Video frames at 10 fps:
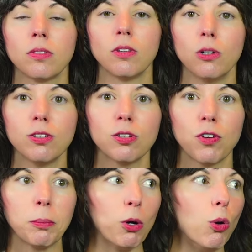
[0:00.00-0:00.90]
Notice if
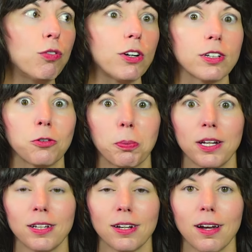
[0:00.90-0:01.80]
I'm
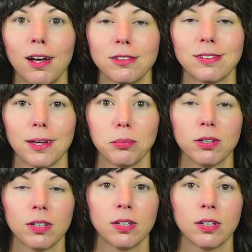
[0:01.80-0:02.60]
over-explaining a concept.